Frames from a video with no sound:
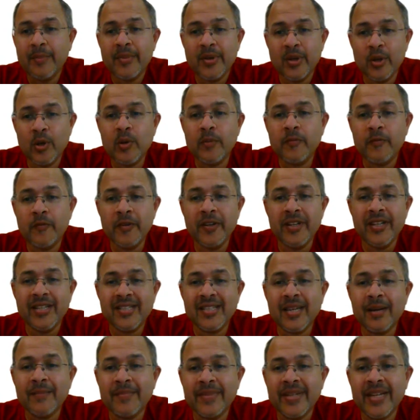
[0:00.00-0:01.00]
but hopefully
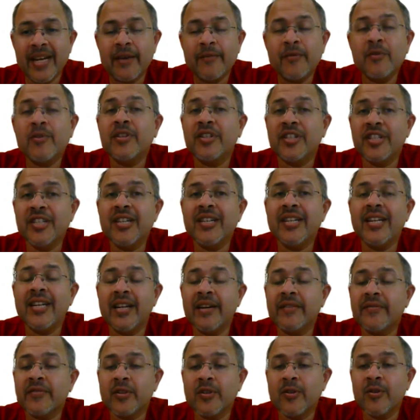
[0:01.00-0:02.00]
someday I would really
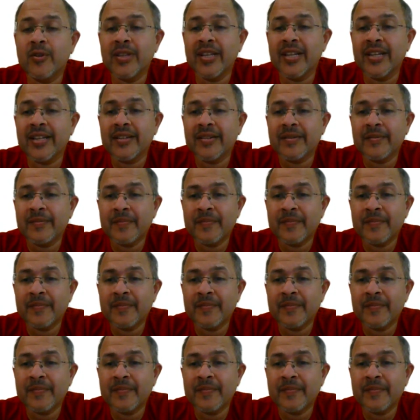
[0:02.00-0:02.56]
love to go there.